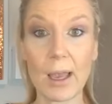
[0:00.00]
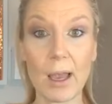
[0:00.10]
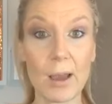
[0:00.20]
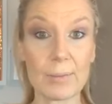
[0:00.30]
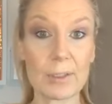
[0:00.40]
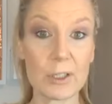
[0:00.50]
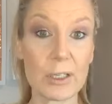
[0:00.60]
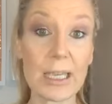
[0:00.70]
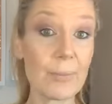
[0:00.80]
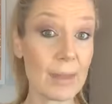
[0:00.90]
to
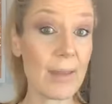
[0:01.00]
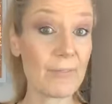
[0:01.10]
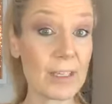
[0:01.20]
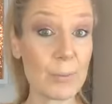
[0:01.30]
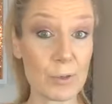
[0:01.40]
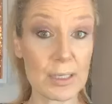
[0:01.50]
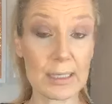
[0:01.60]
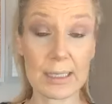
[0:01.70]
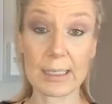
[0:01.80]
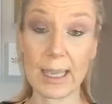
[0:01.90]
keep that
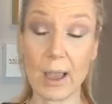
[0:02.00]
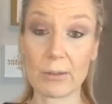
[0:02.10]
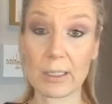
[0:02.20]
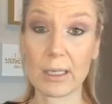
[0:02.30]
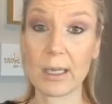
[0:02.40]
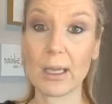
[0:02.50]
50% discount,